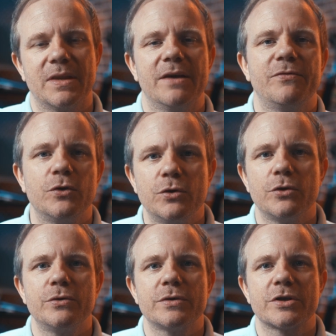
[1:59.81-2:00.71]
If you
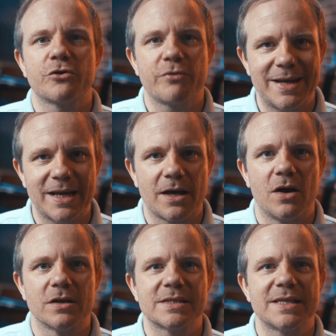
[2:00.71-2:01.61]
use credit
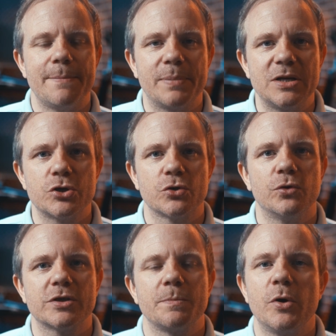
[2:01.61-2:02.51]
cards, then be
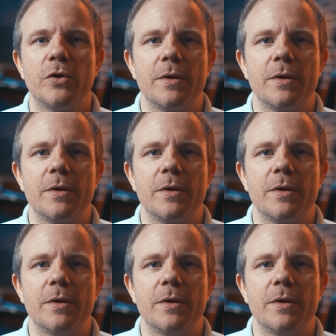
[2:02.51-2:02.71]
sure to put